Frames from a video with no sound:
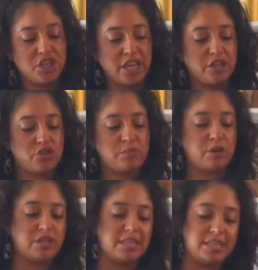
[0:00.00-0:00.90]
like trim all
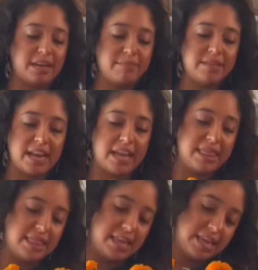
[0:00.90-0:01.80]
the stems, and I
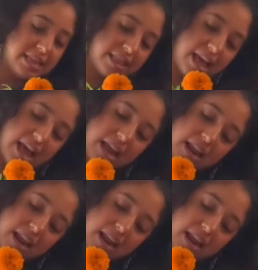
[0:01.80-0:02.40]
think that